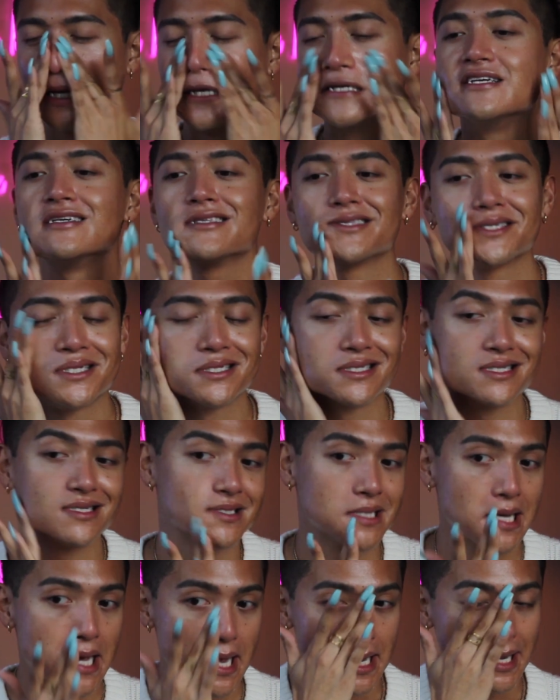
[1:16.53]
just to
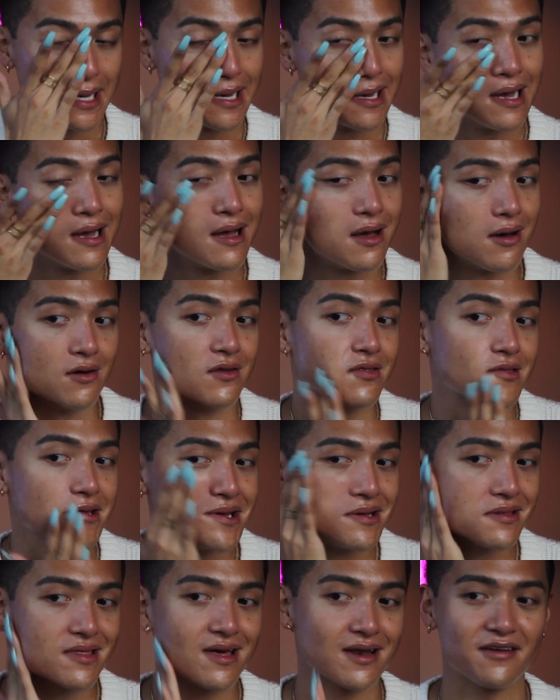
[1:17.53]
stay
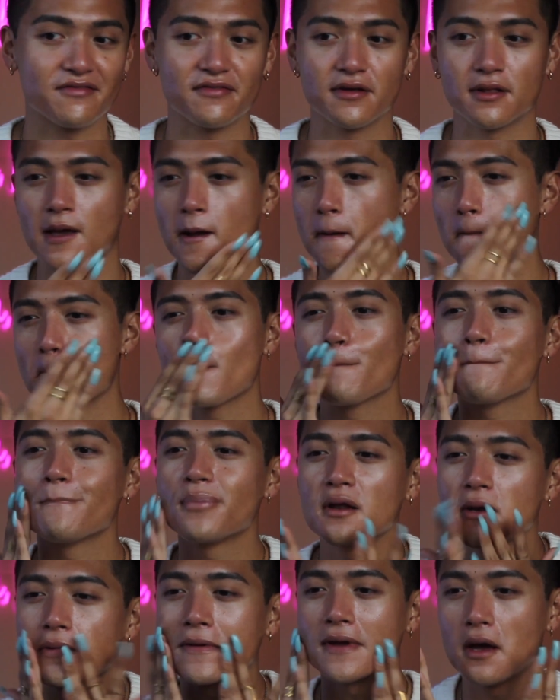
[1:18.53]
healthy that I feel like
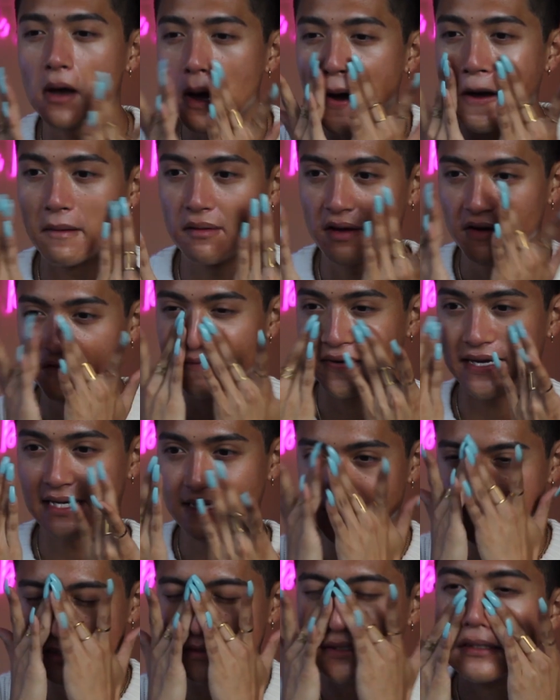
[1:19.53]
putting it on my
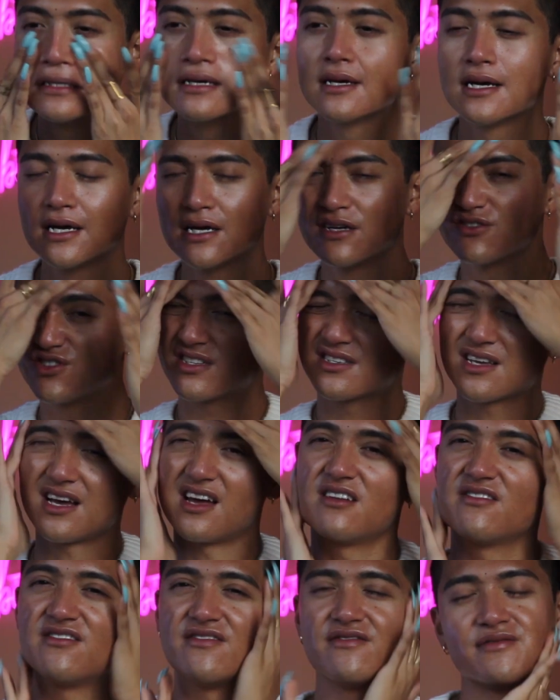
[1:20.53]
face just
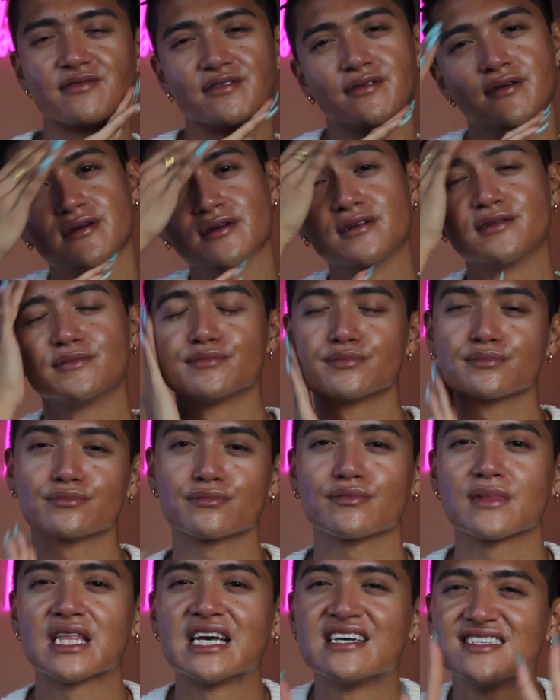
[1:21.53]
kind of
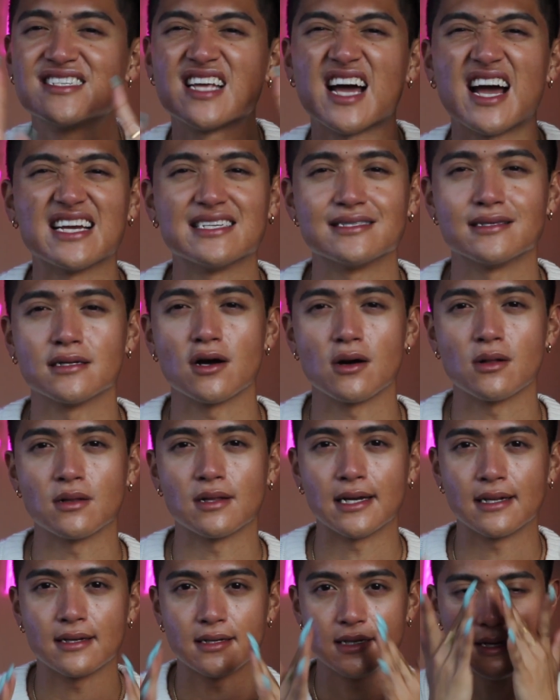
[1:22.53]
ties it all
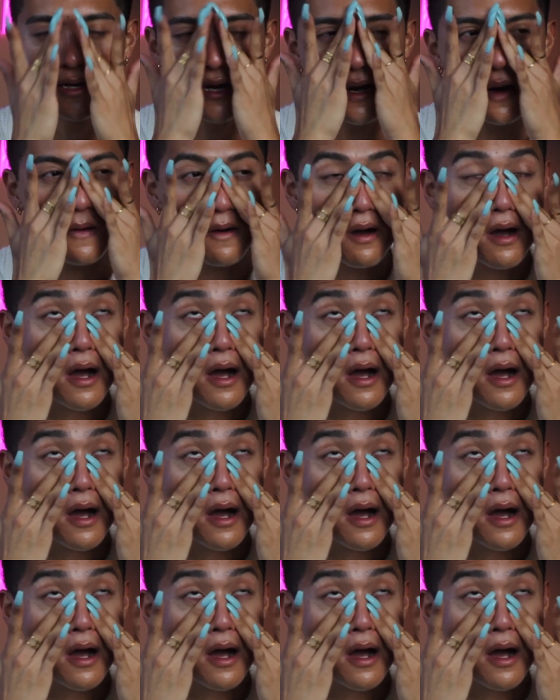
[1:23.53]
in, you know?